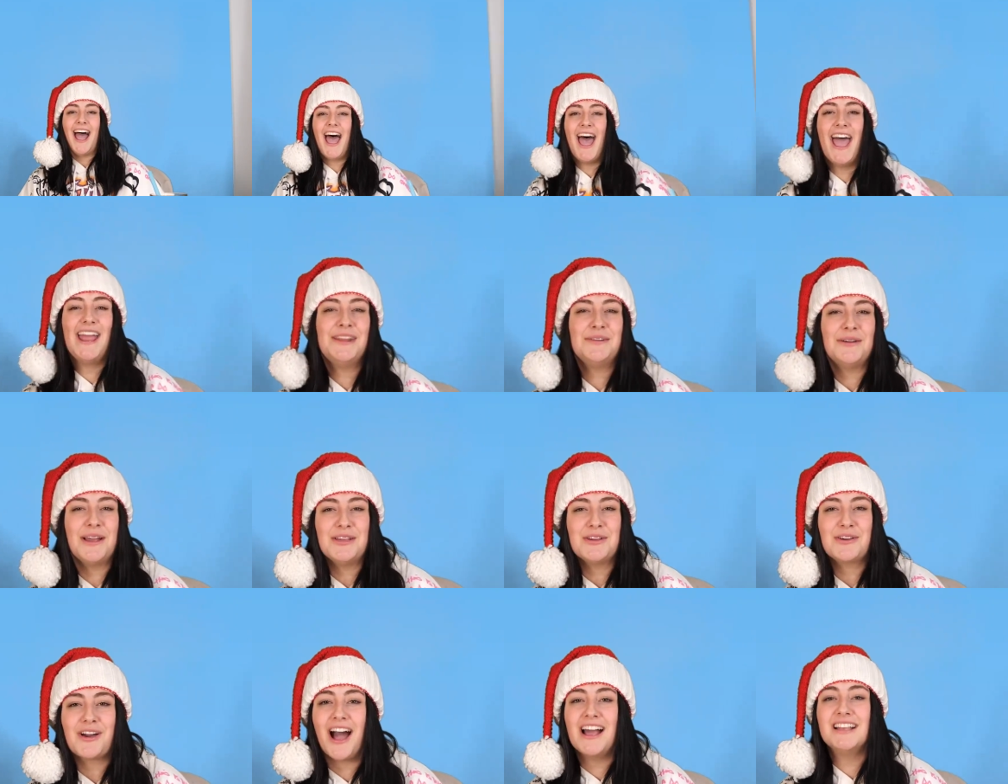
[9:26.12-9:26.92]
Anyway,
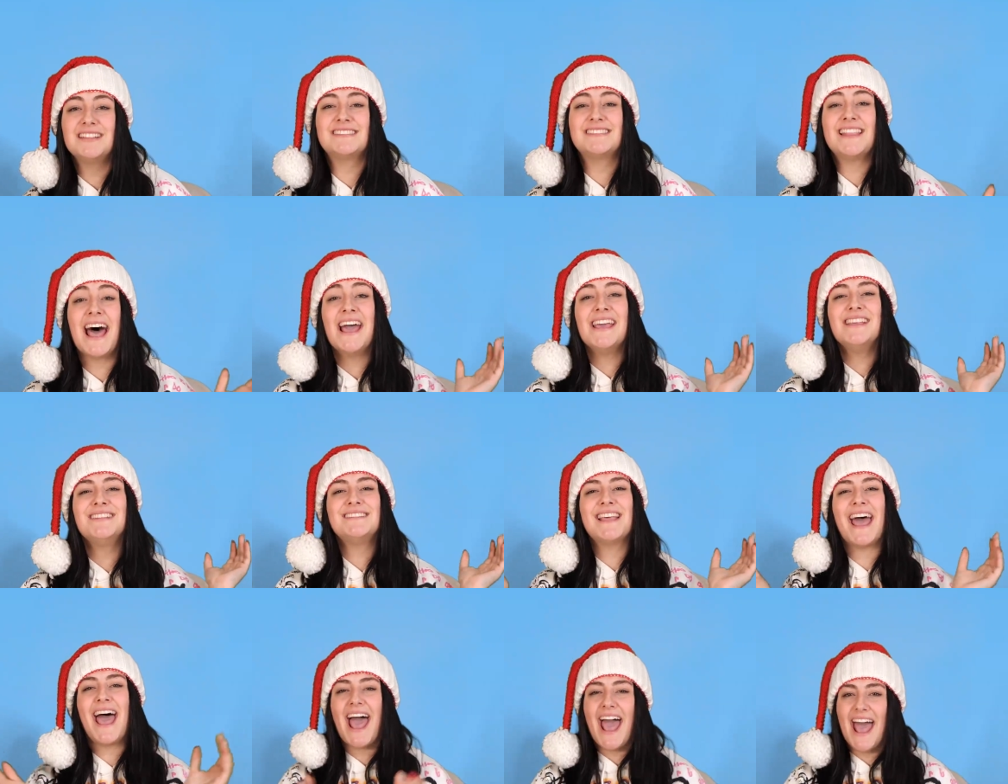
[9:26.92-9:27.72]
you guys, that is
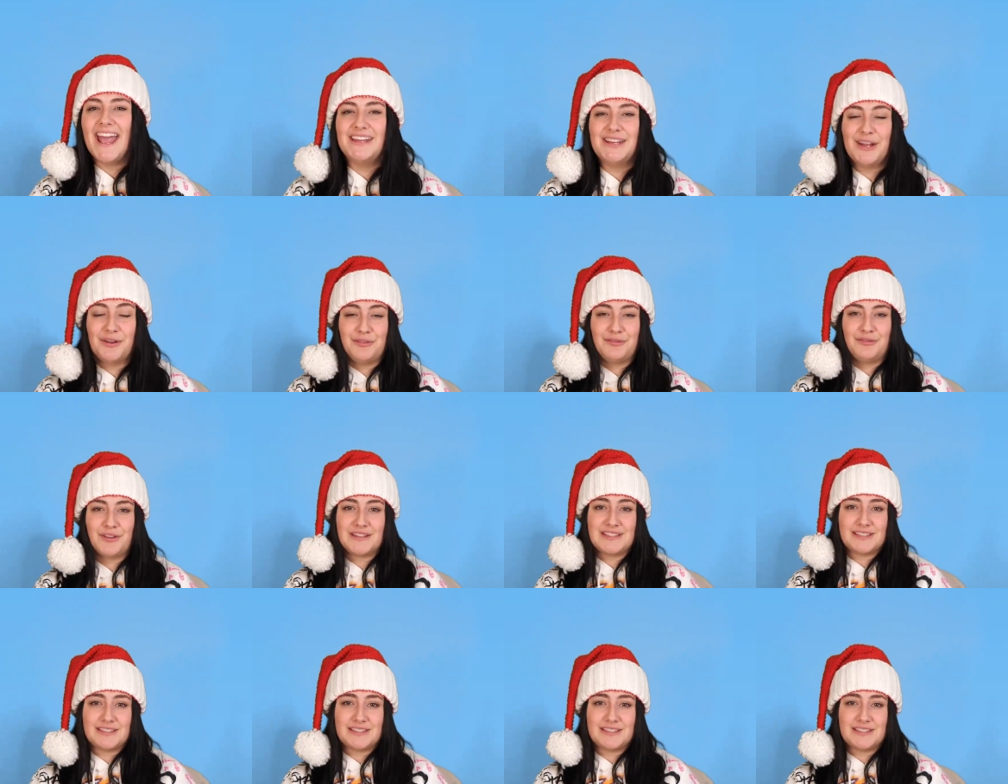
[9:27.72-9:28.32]
the end of...